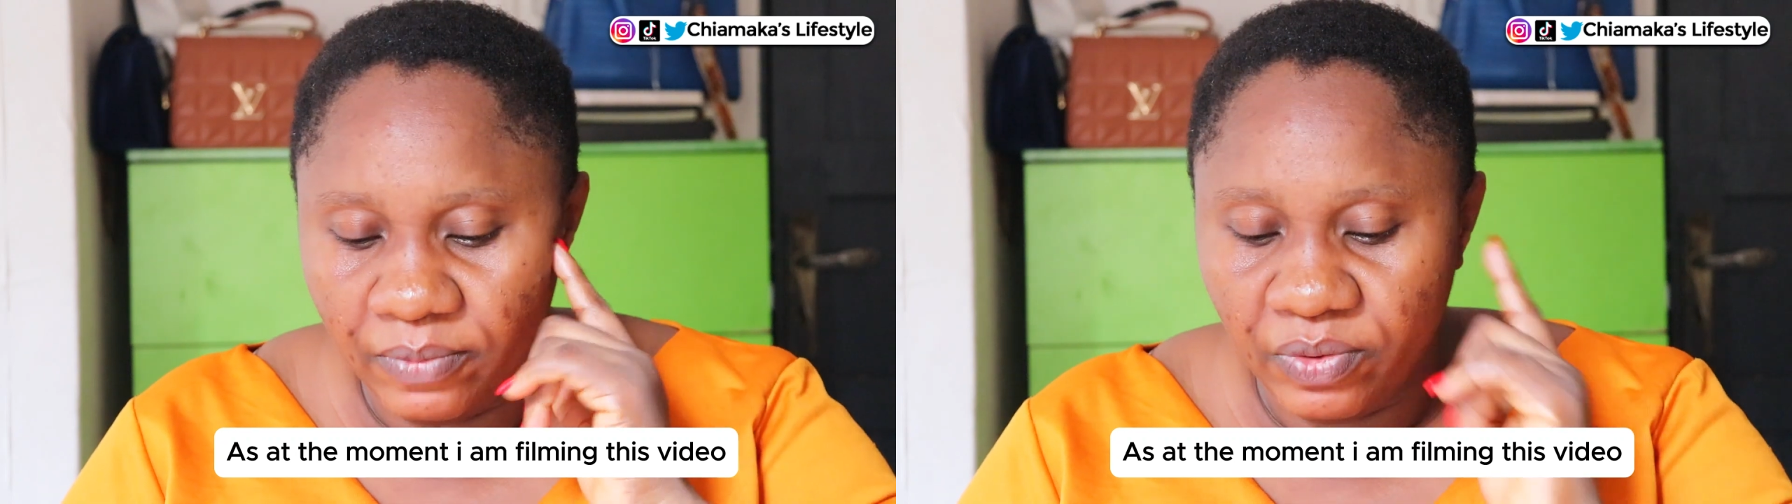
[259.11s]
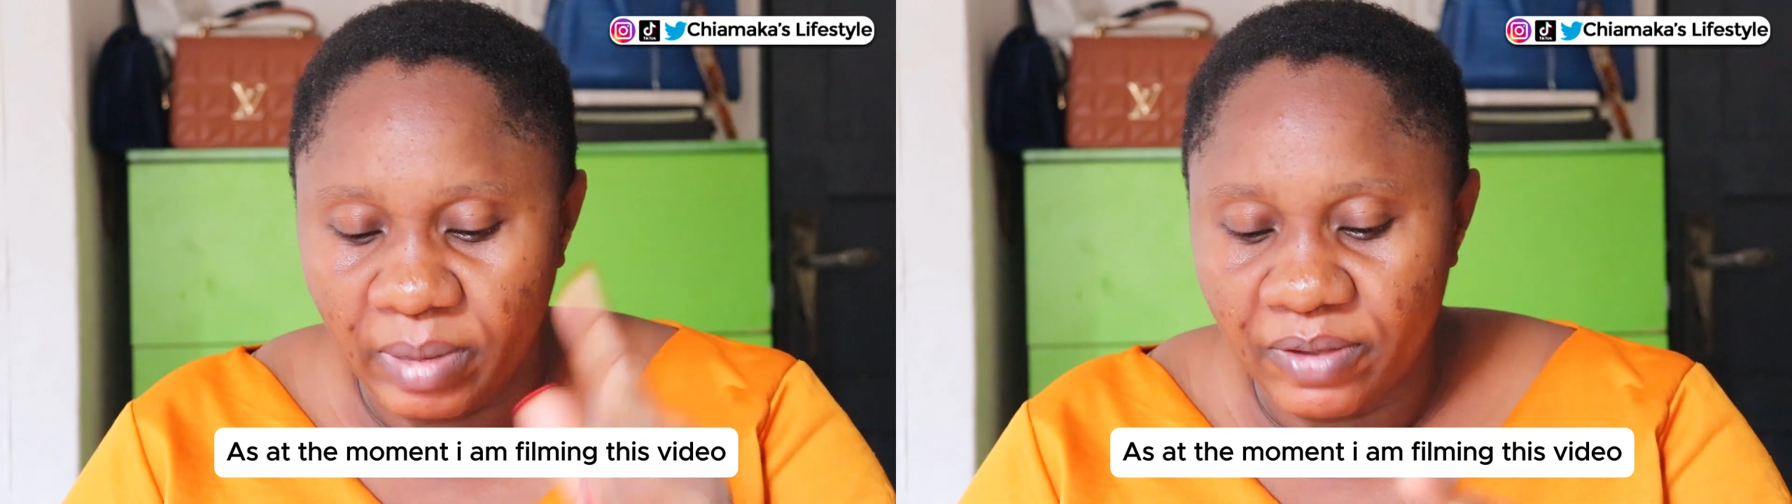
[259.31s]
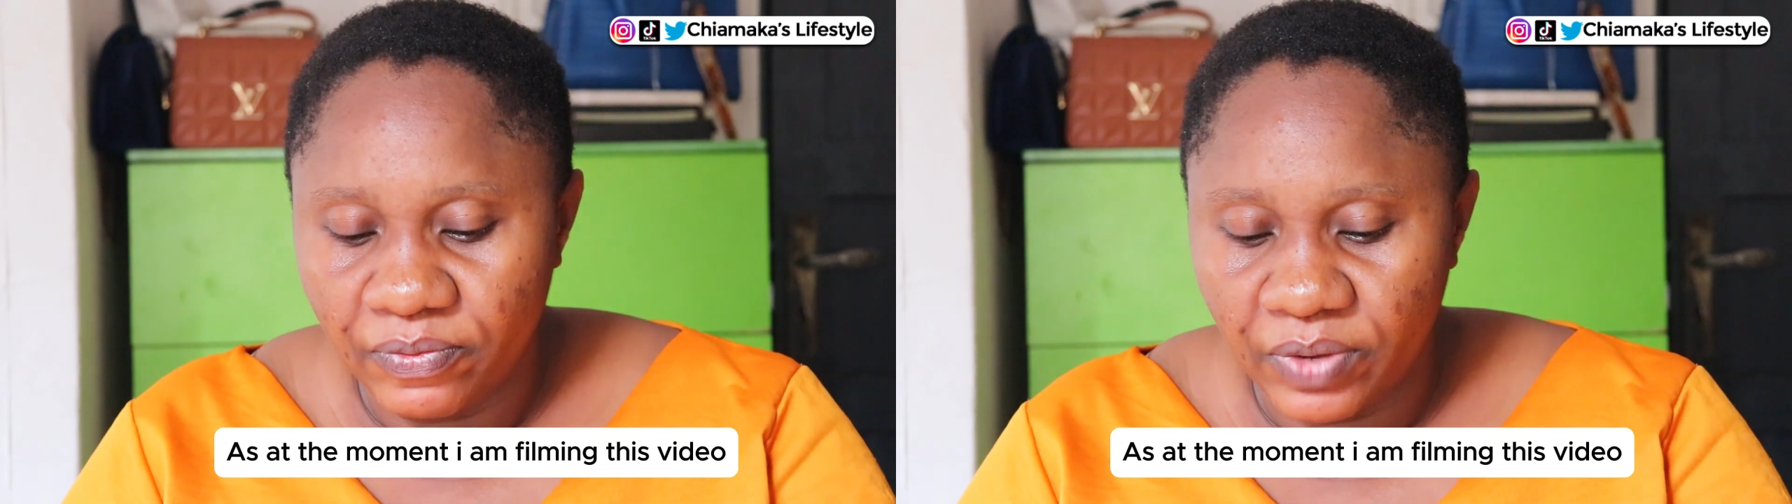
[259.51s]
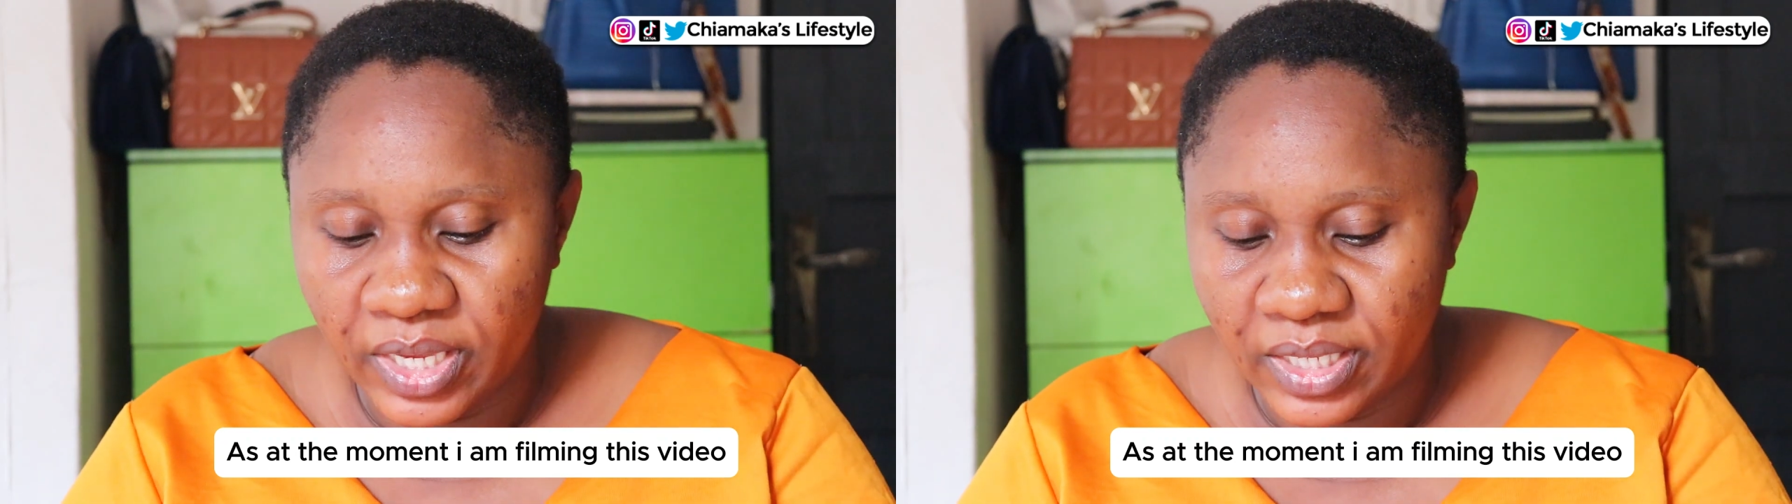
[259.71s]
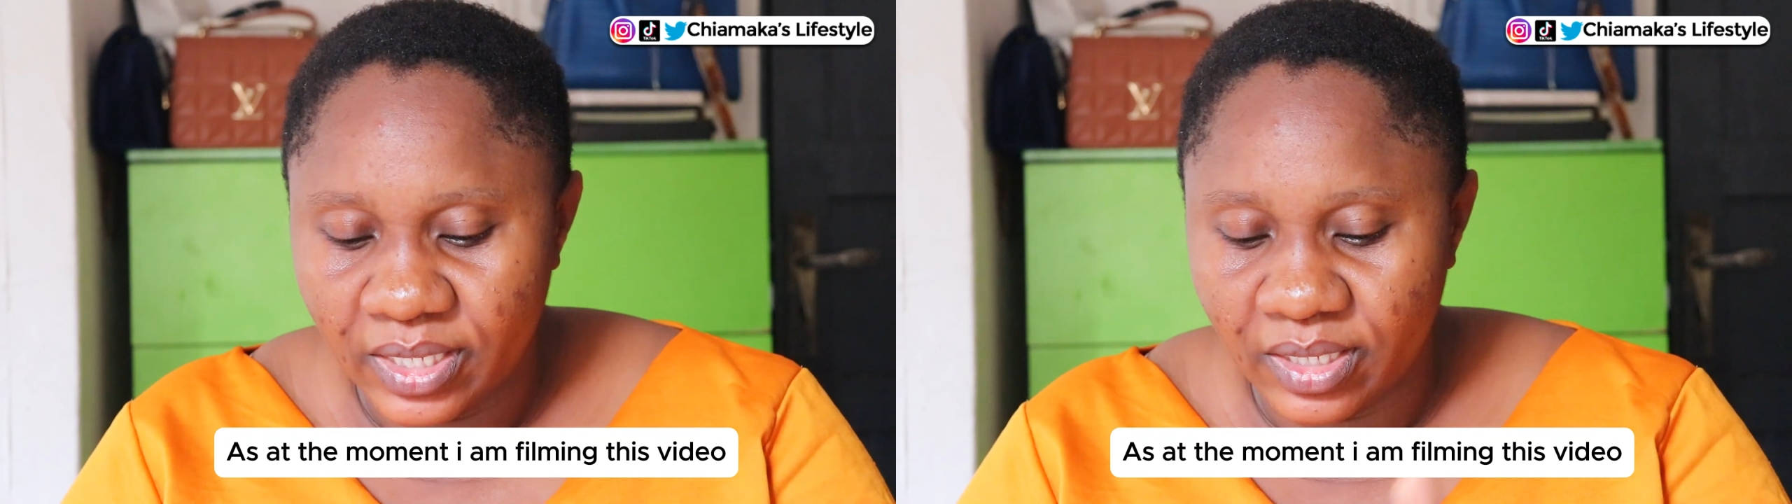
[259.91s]
For
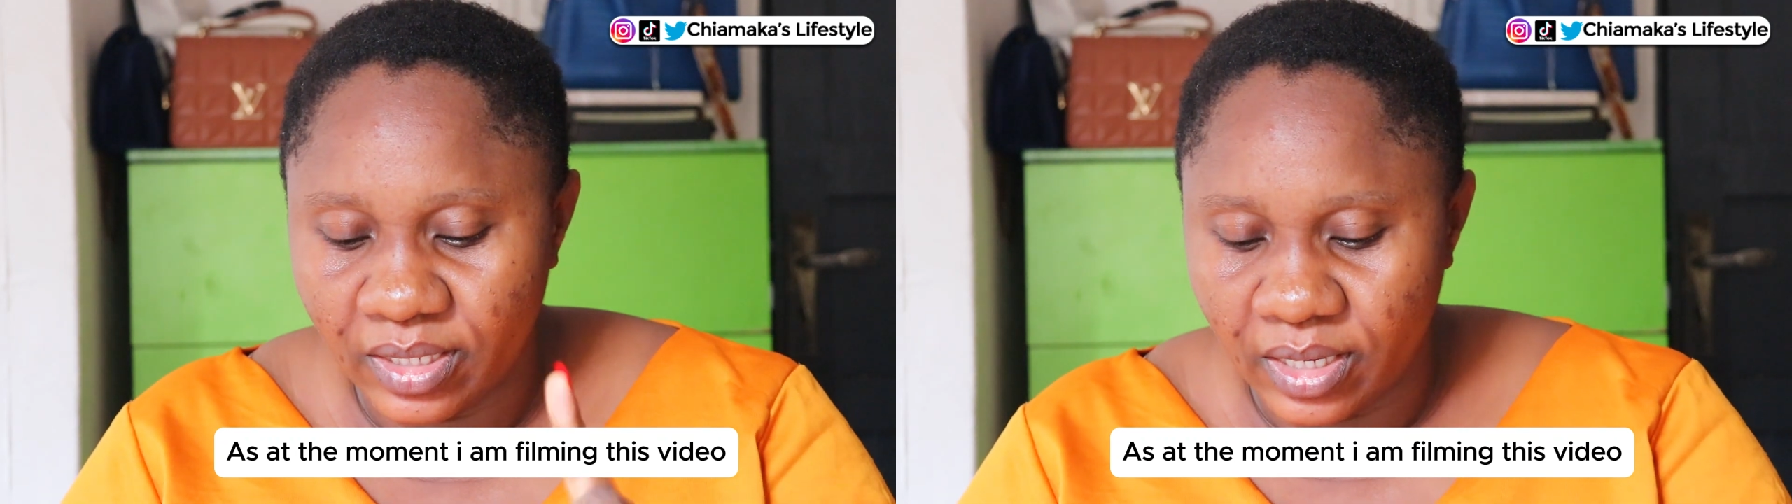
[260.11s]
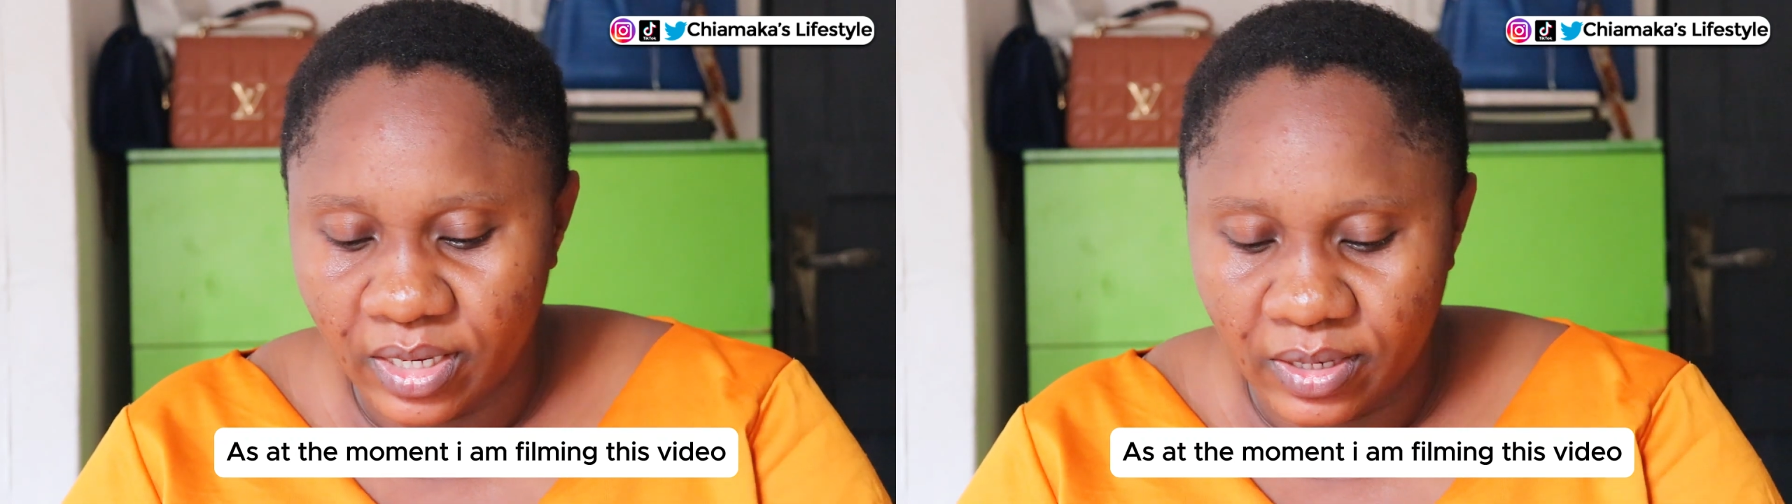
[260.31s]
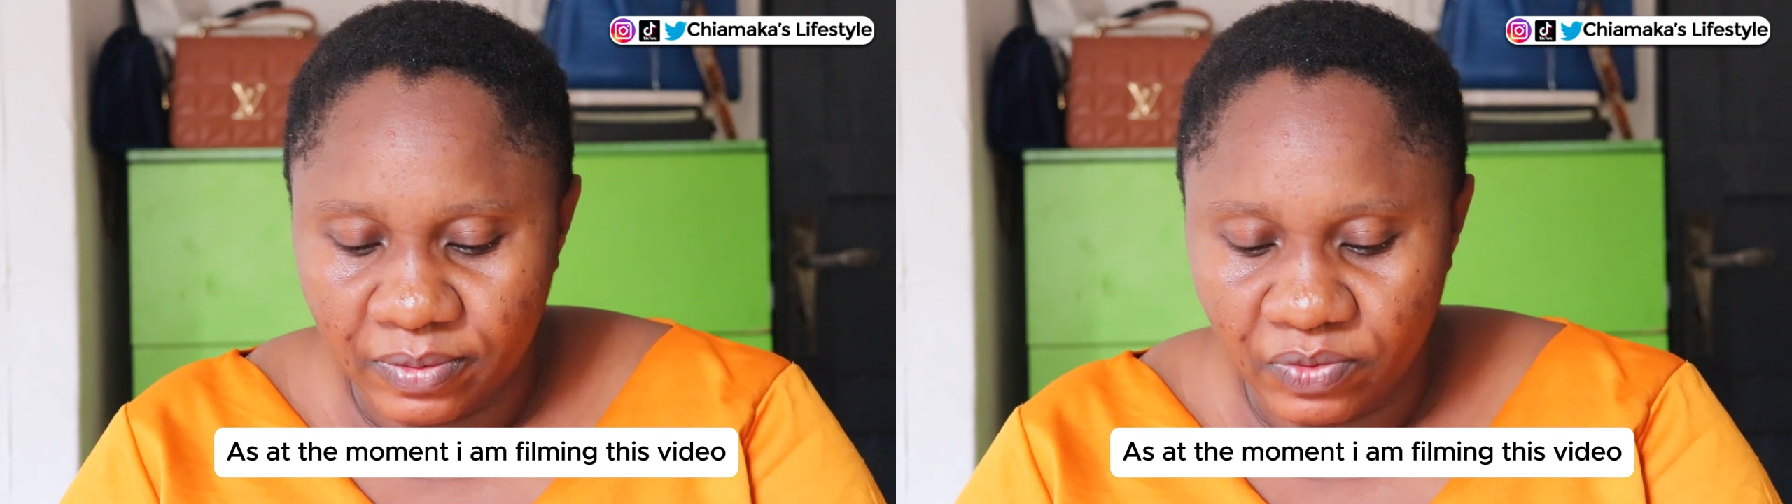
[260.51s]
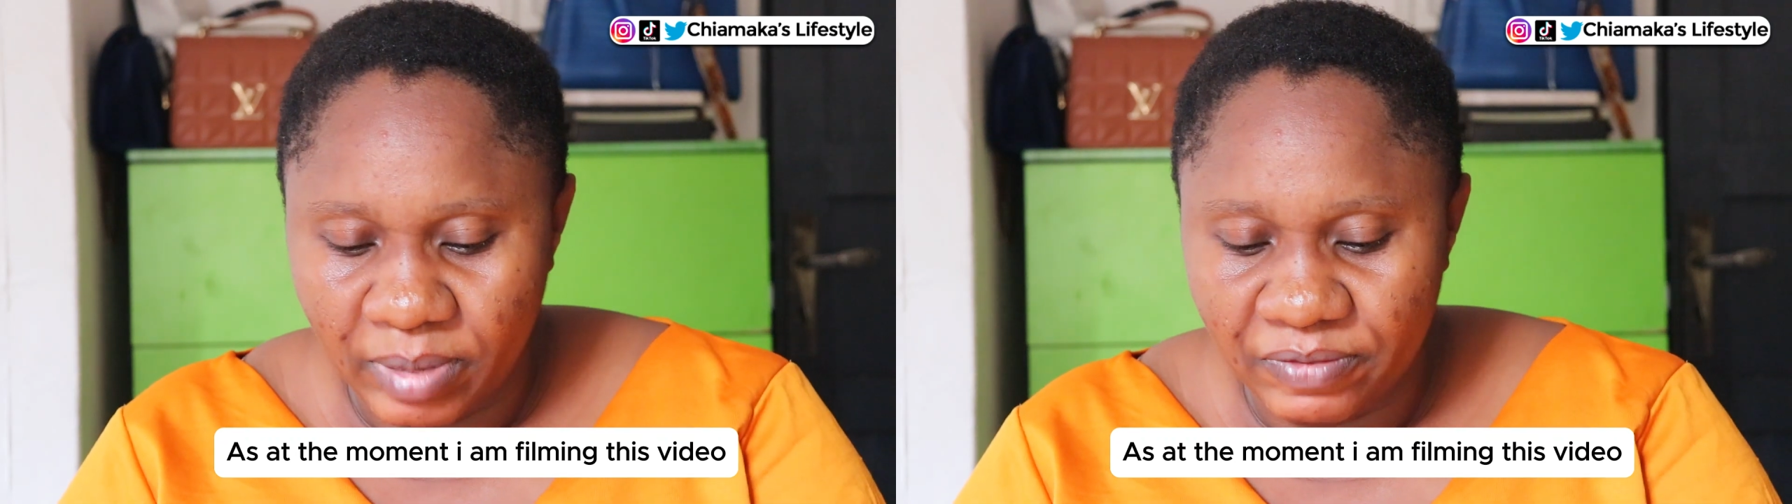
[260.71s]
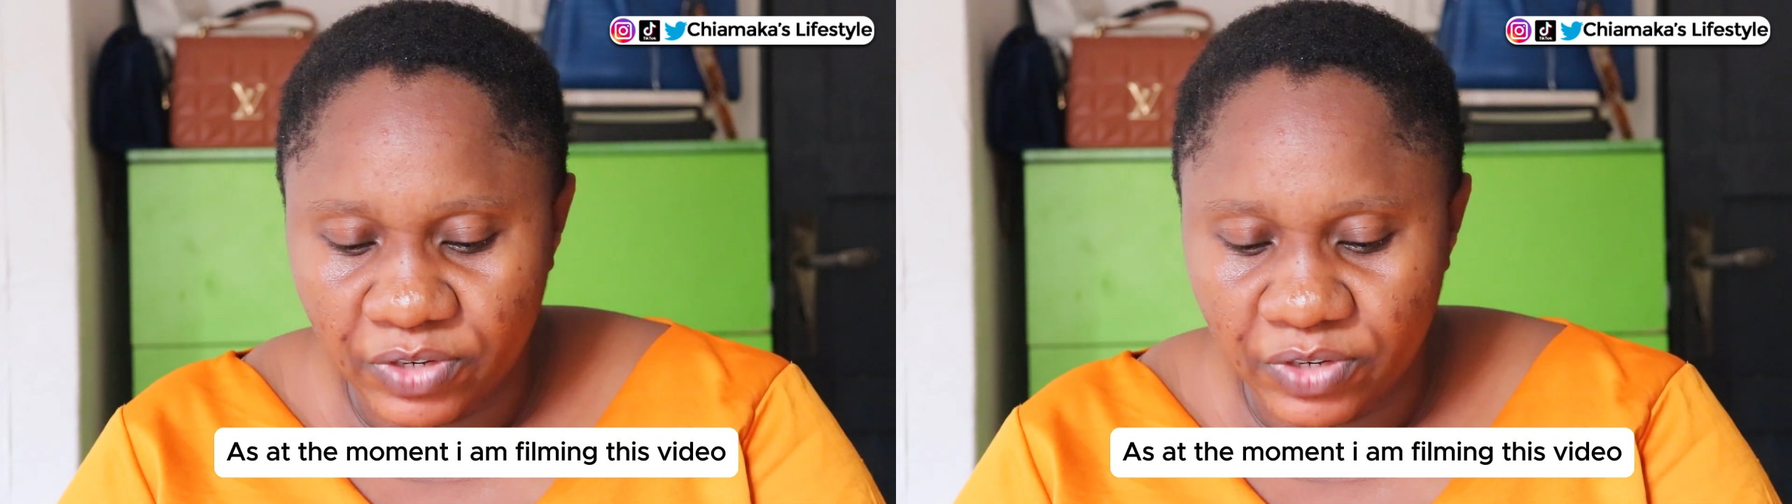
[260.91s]
my